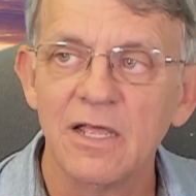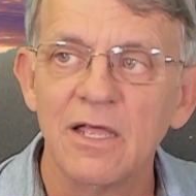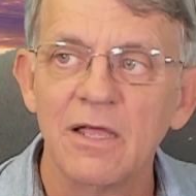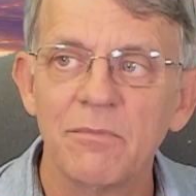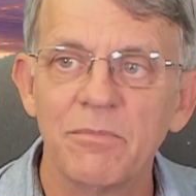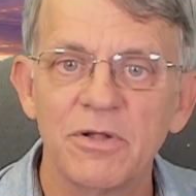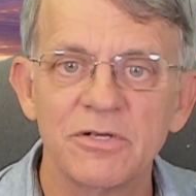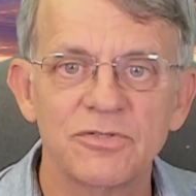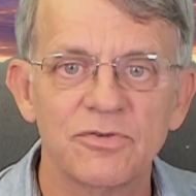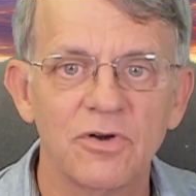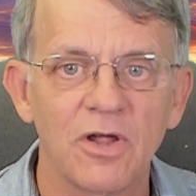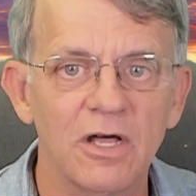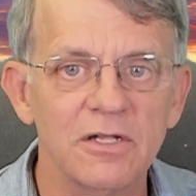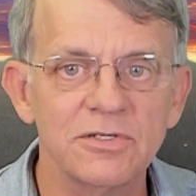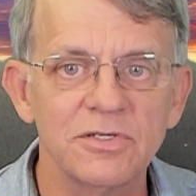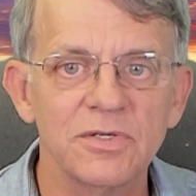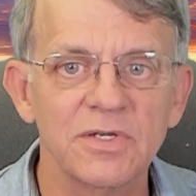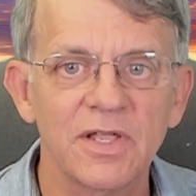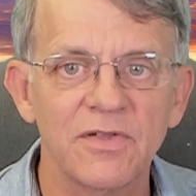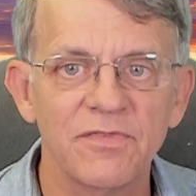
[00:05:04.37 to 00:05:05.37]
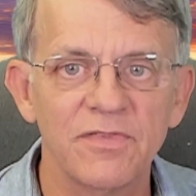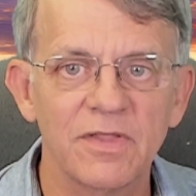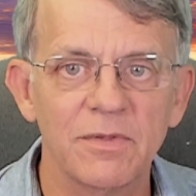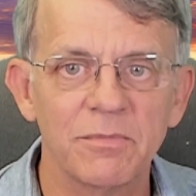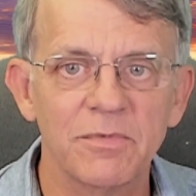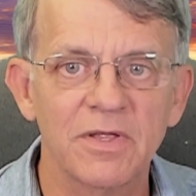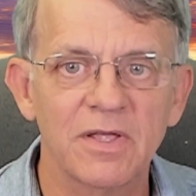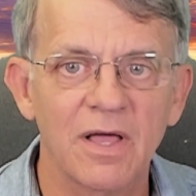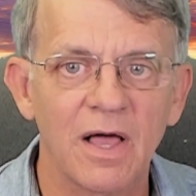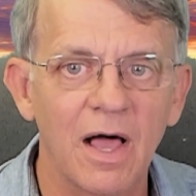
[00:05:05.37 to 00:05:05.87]
but you're also giving them
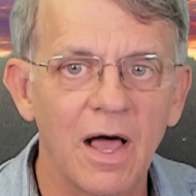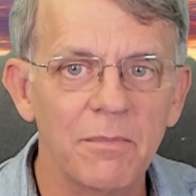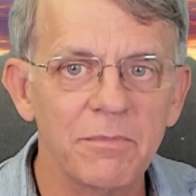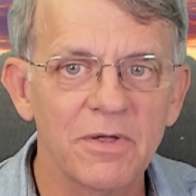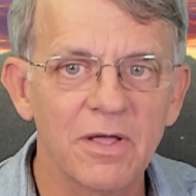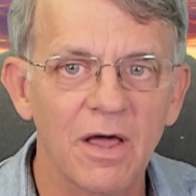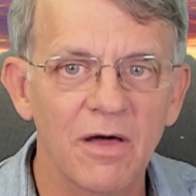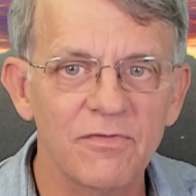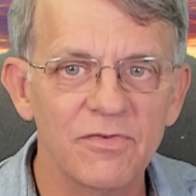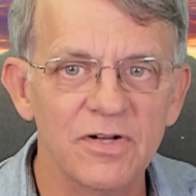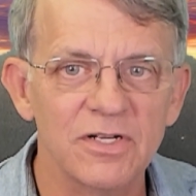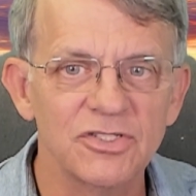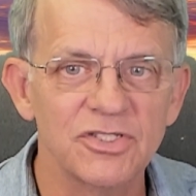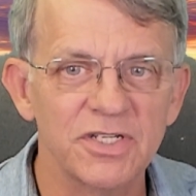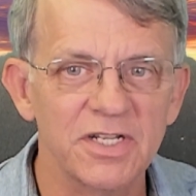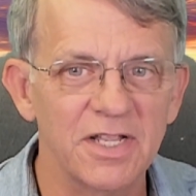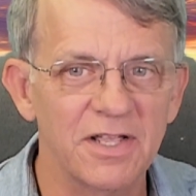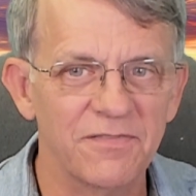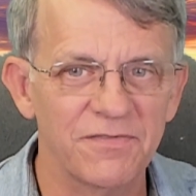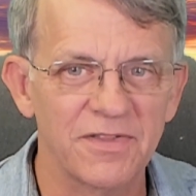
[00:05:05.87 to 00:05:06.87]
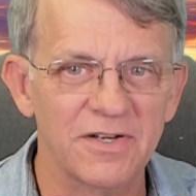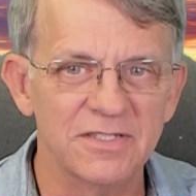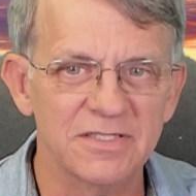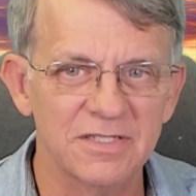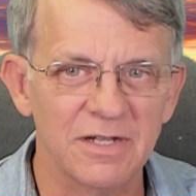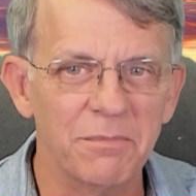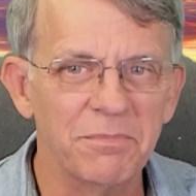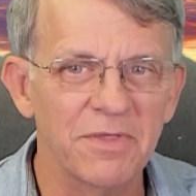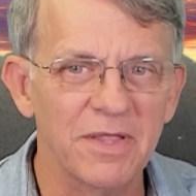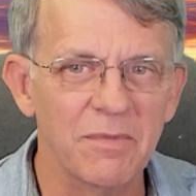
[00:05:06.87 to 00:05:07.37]
coverage if there's
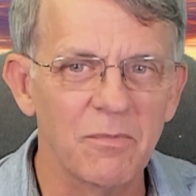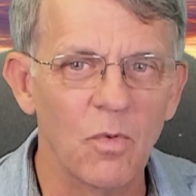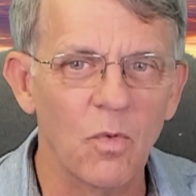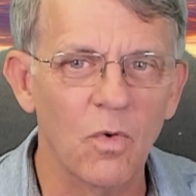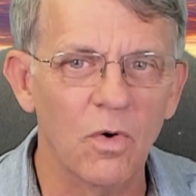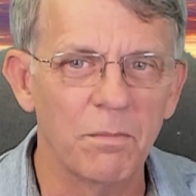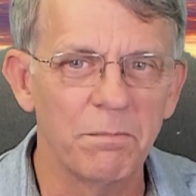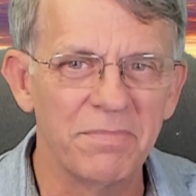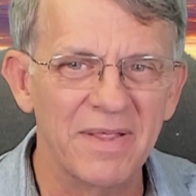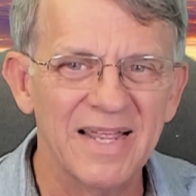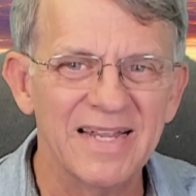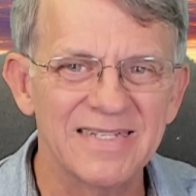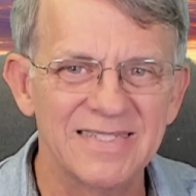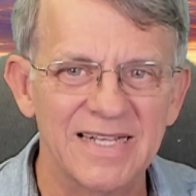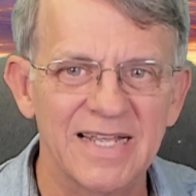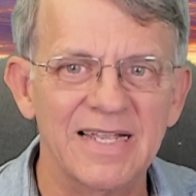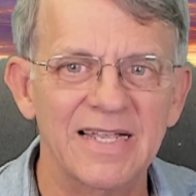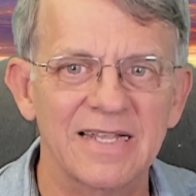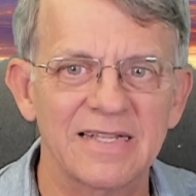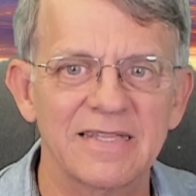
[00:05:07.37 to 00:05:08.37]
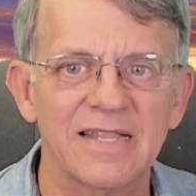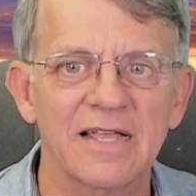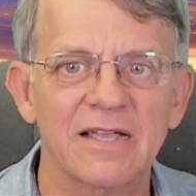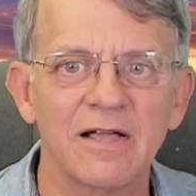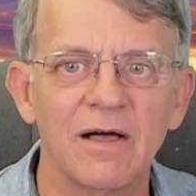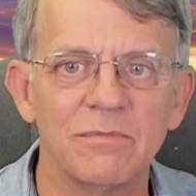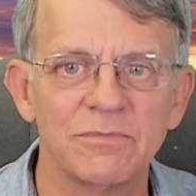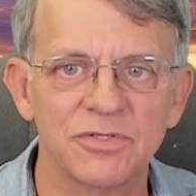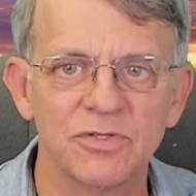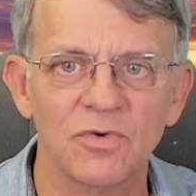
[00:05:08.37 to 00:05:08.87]
something more big ticket that
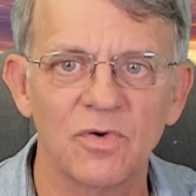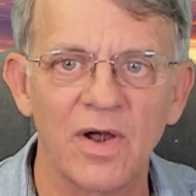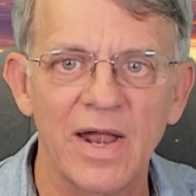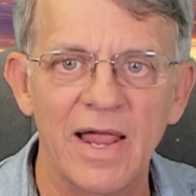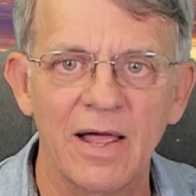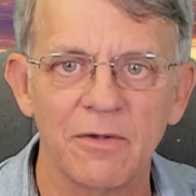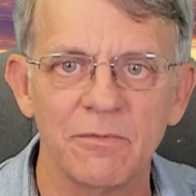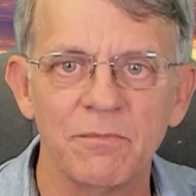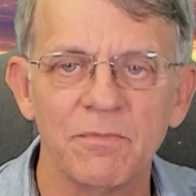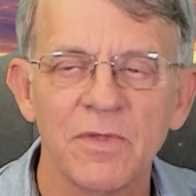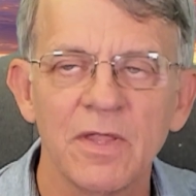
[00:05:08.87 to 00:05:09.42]
comes around.